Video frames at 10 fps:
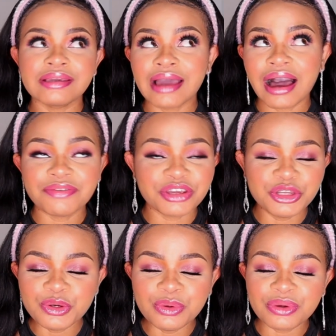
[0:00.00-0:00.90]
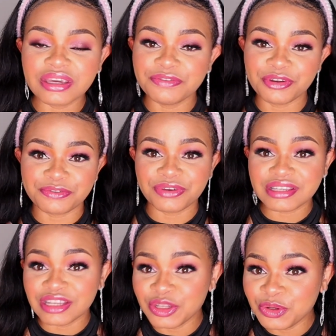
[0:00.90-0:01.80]
have a new look, give your
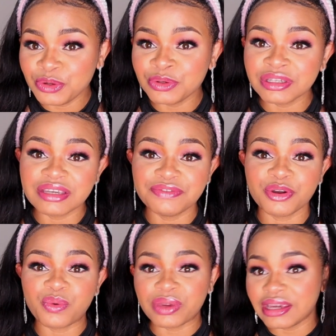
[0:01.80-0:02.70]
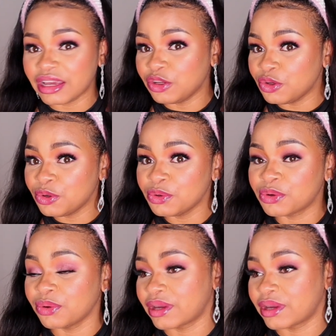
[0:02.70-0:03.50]
face a new look, give your wig a new look.